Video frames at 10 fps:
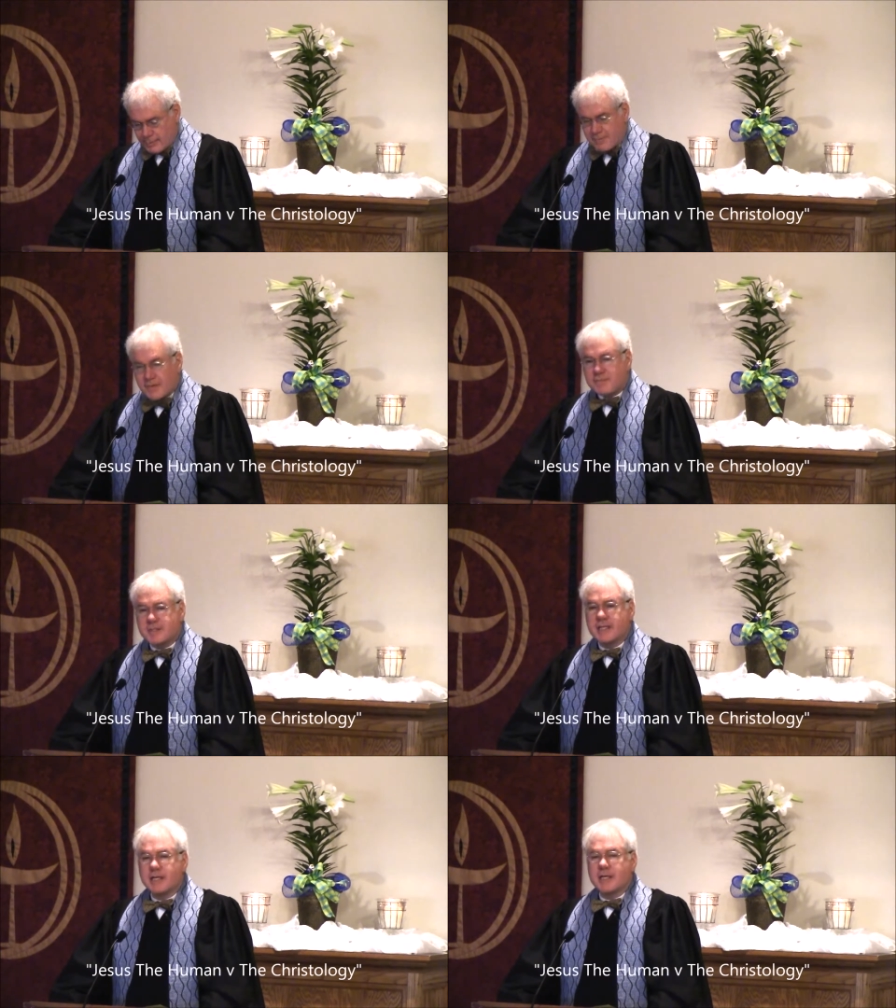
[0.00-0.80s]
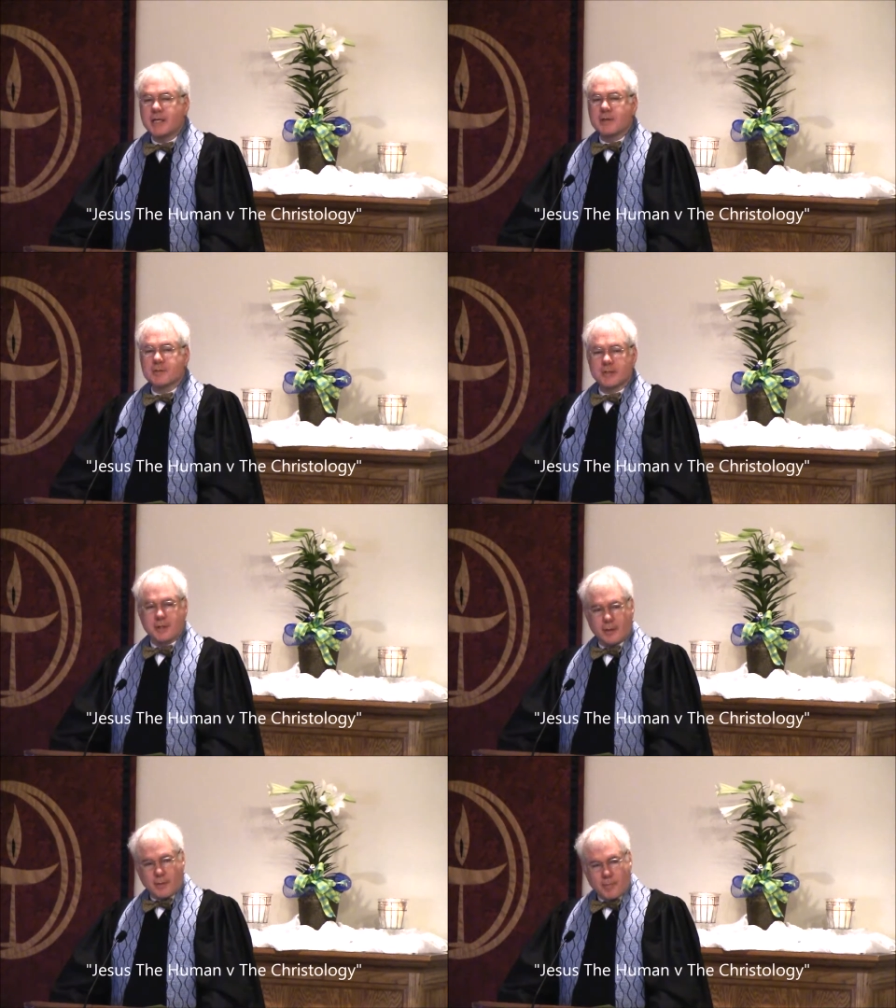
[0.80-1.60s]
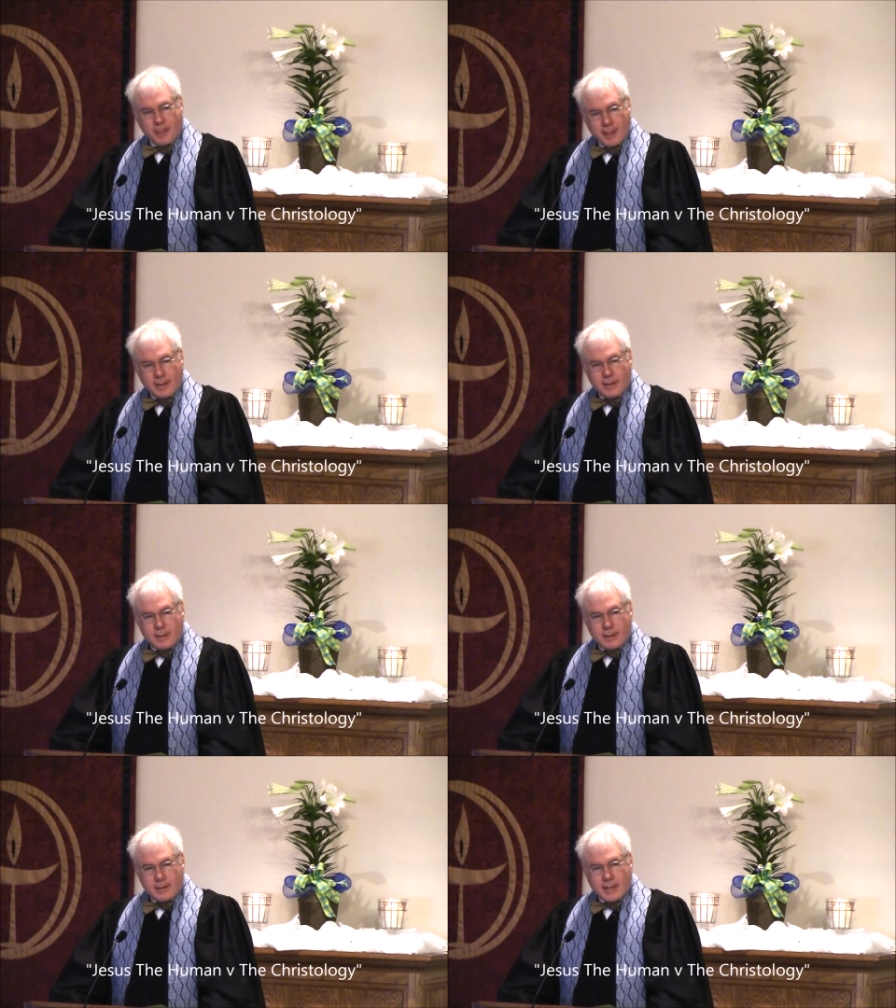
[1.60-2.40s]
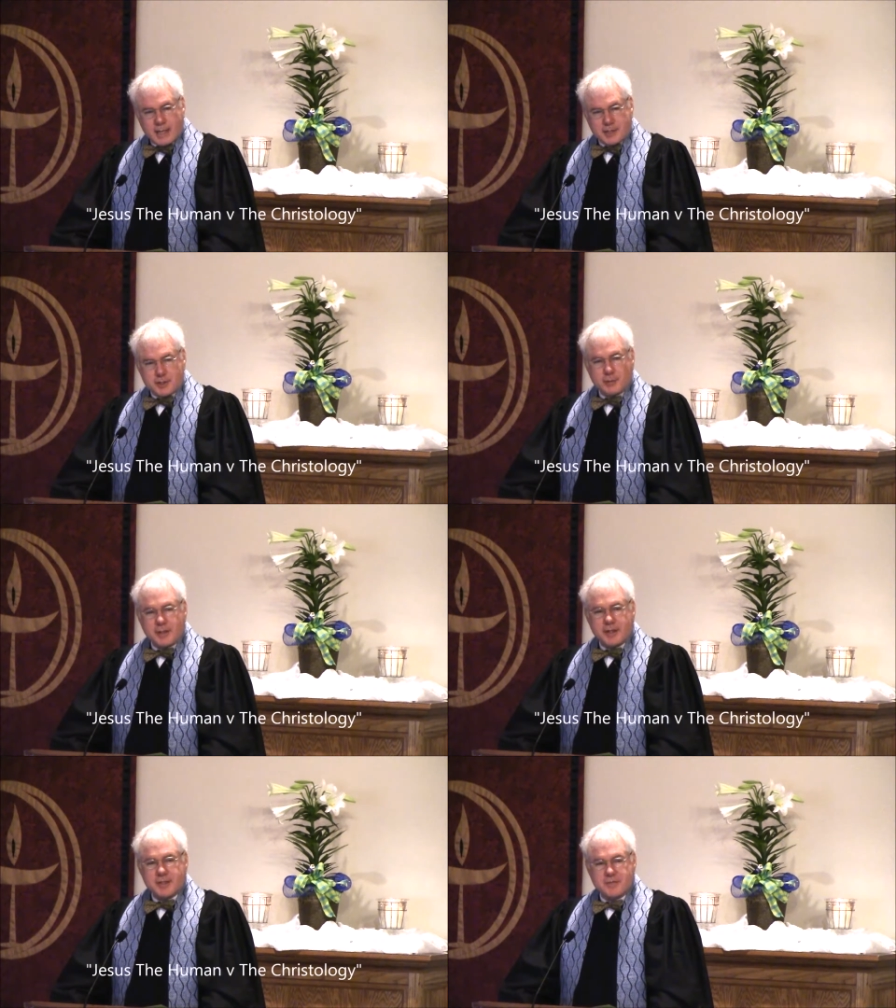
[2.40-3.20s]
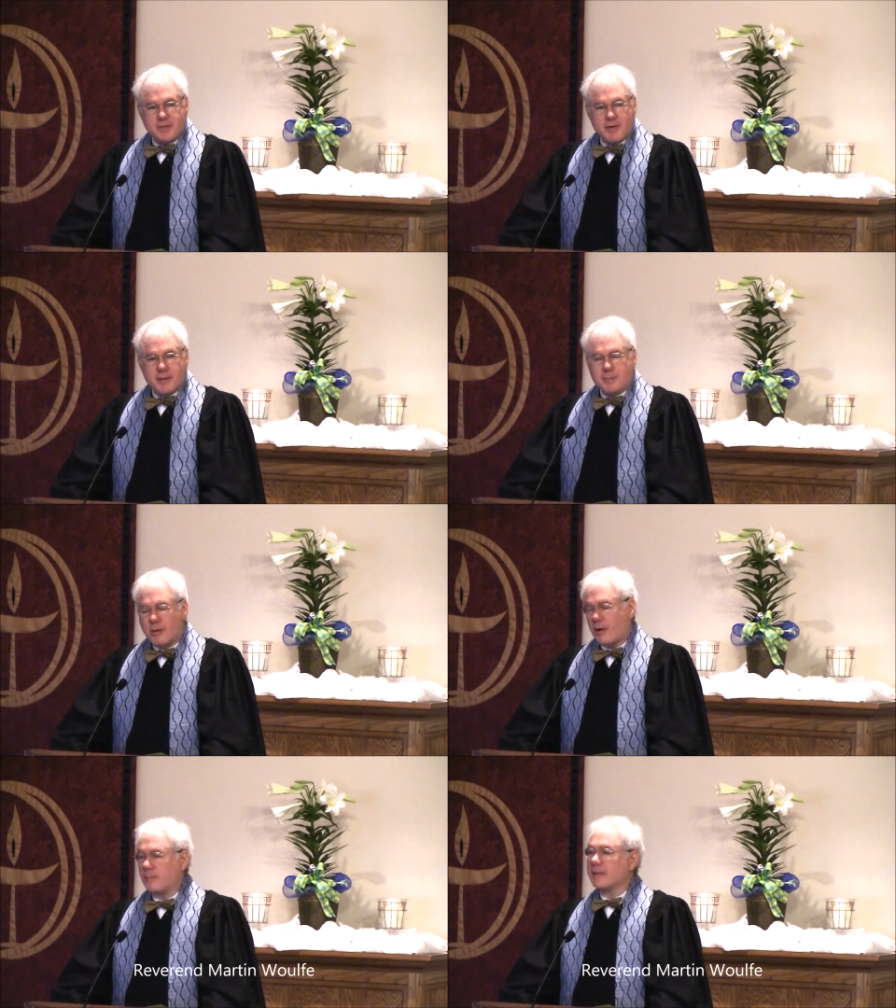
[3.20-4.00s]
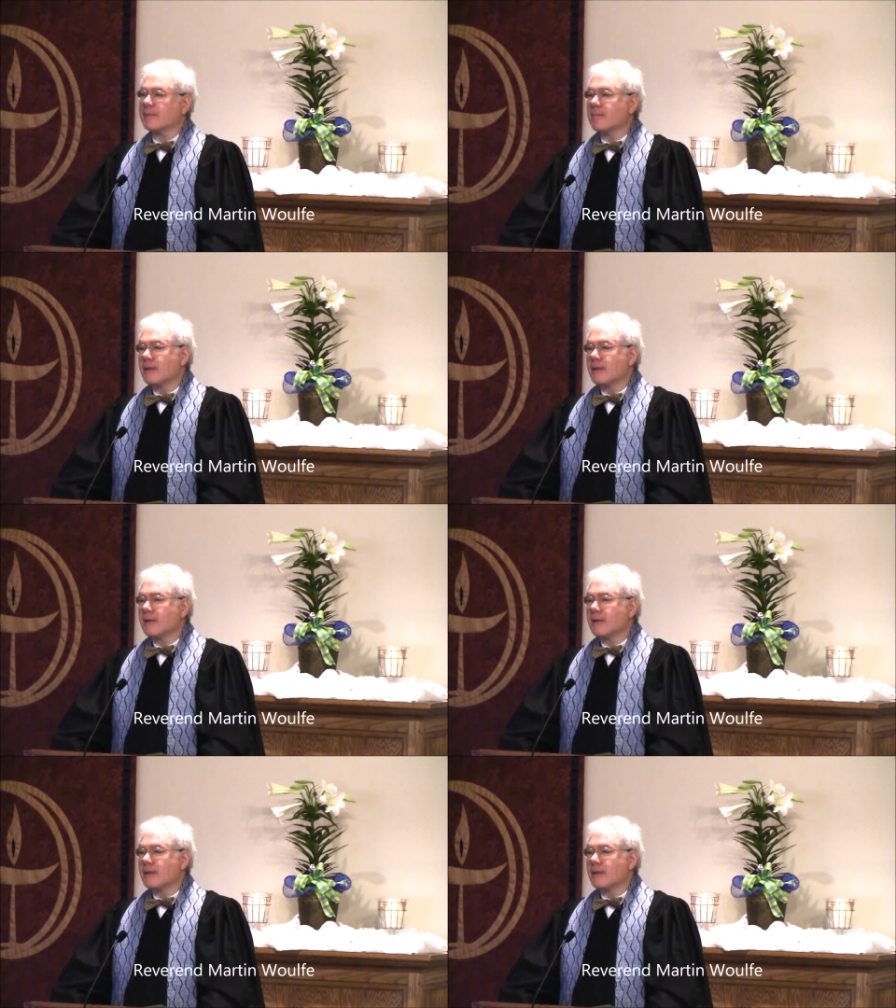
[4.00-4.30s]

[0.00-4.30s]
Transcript: Fifteen years ago, I stood at this very pulpit